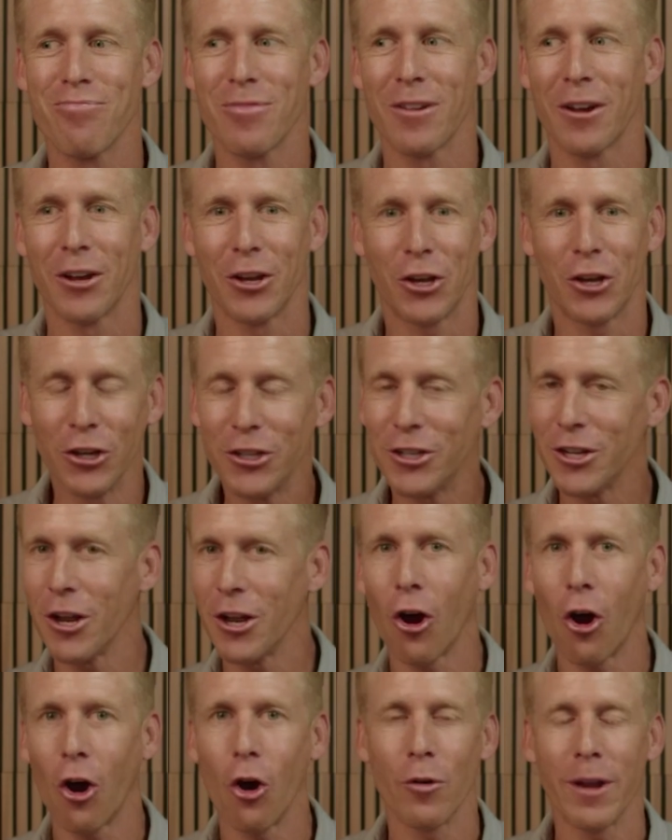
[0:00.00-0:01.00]
Good to
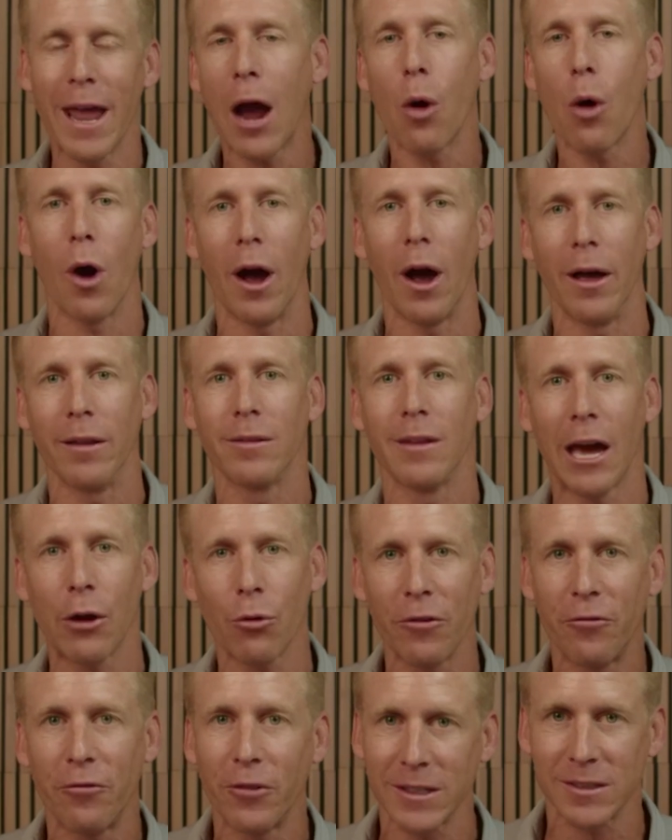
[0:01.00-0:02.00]
know. Now what? How do
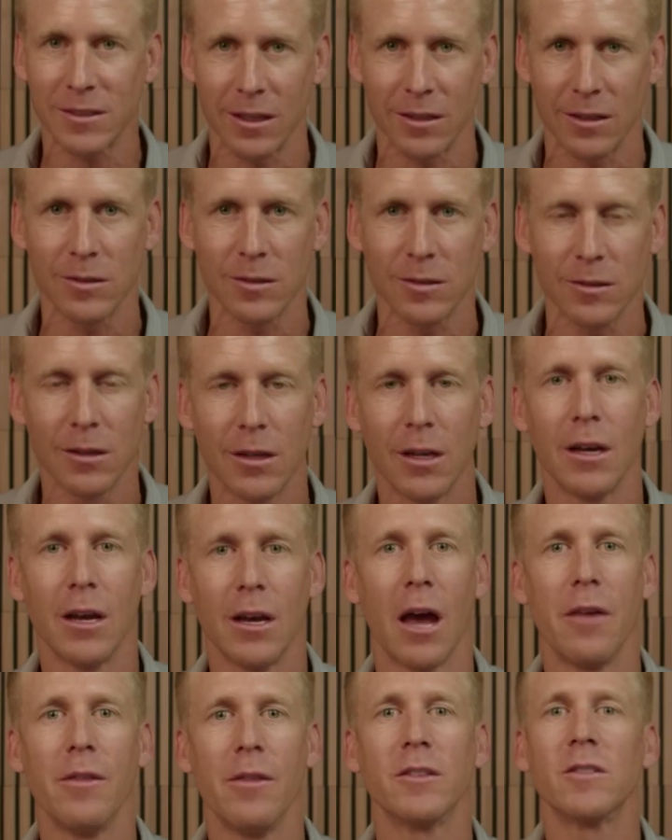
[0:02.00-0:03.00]
I fix this?
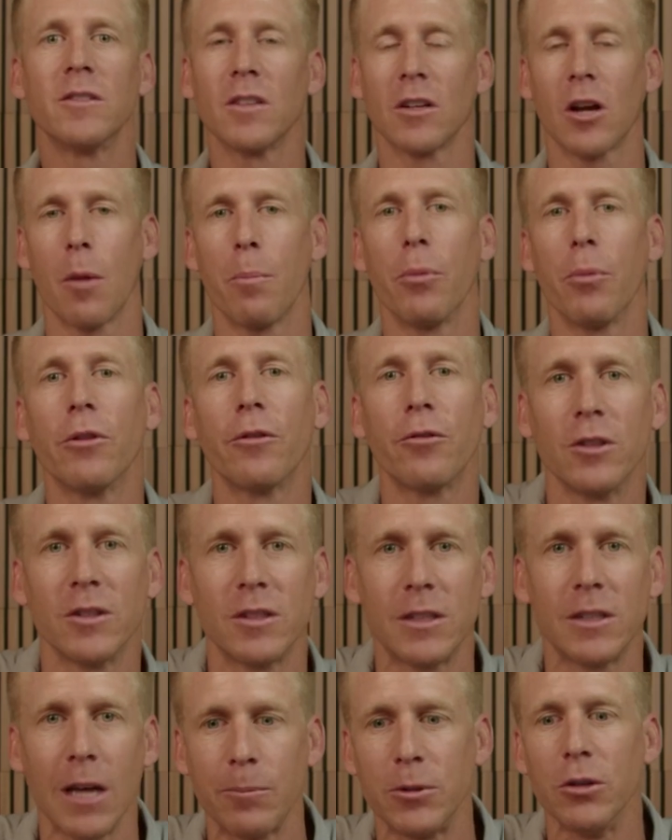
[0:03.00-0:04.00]
And this is a couple different
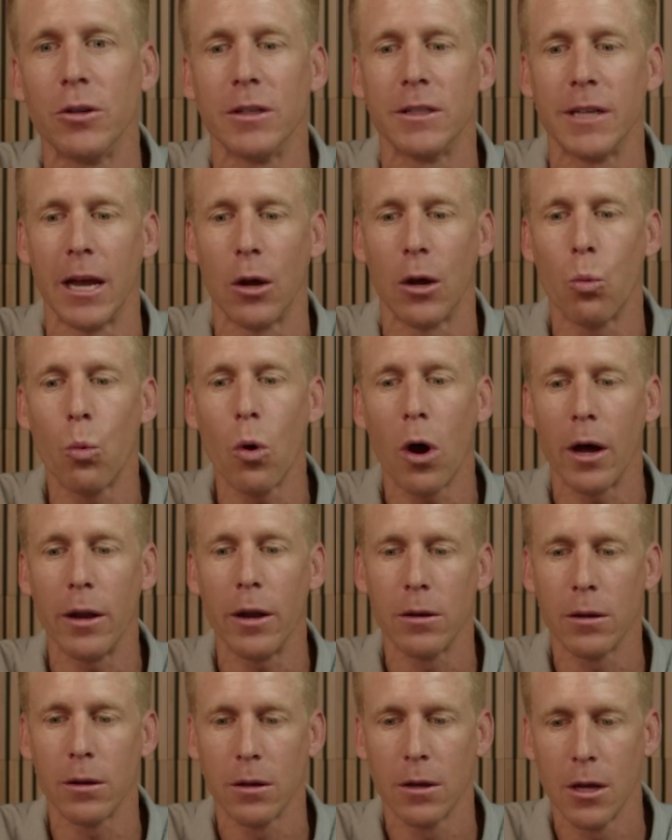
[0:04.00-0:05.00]
steps you can take.
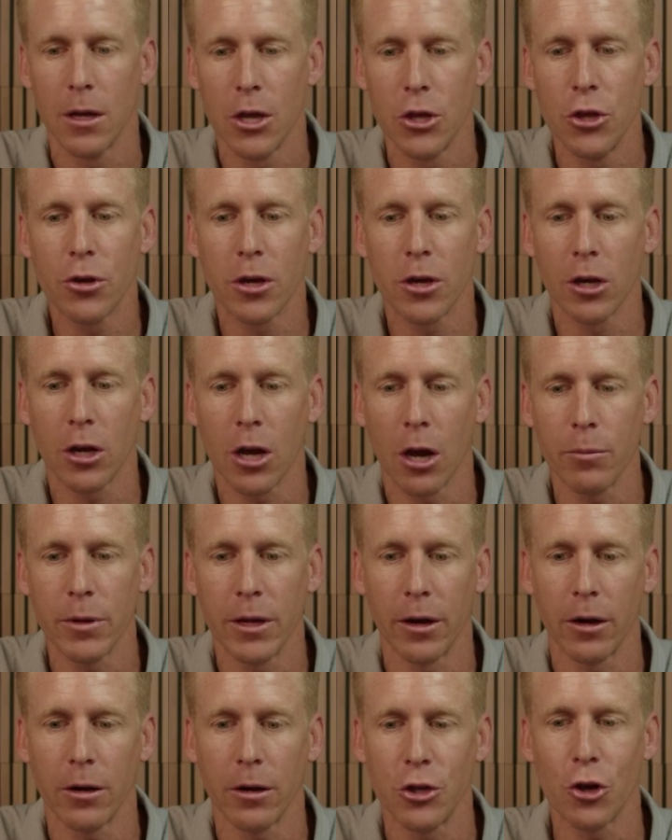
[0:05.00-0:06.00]
One, you can come
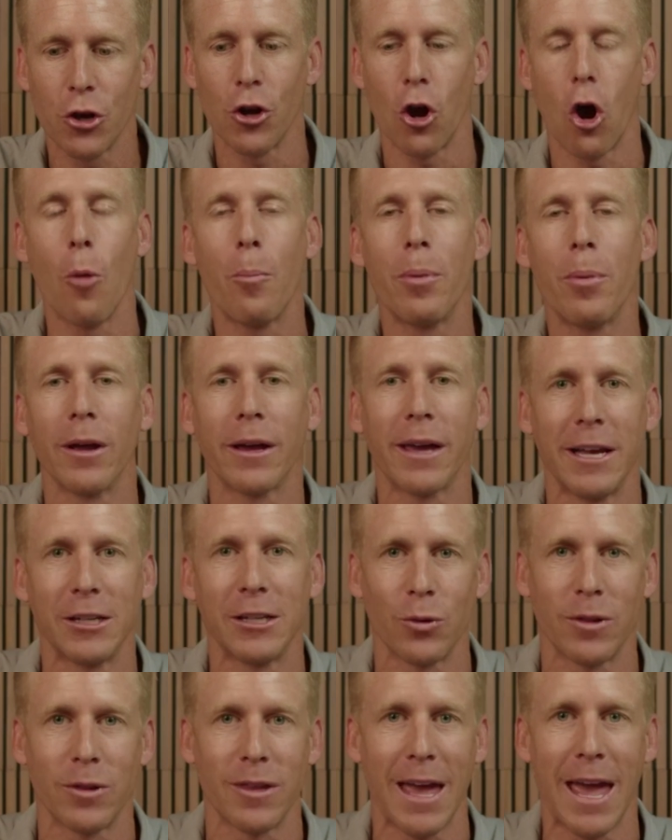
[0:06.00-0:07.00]
here. You can open a case
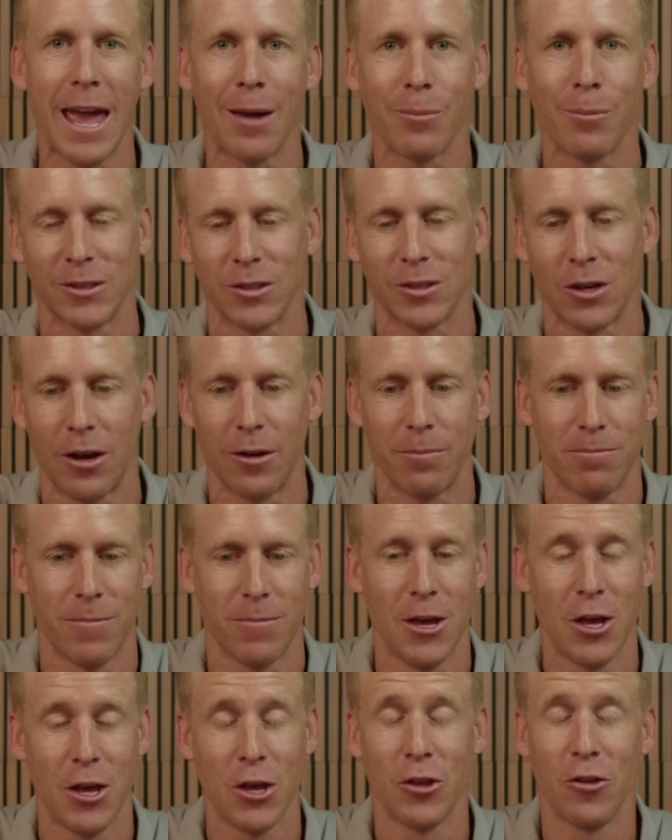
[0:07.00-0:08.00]
with Amazon.
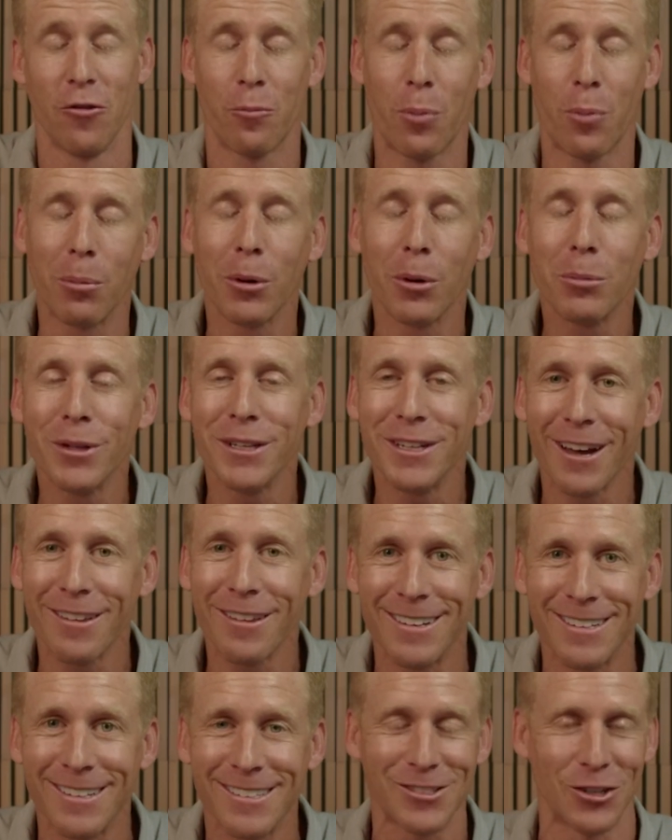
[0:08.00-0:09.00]
You've probably done this.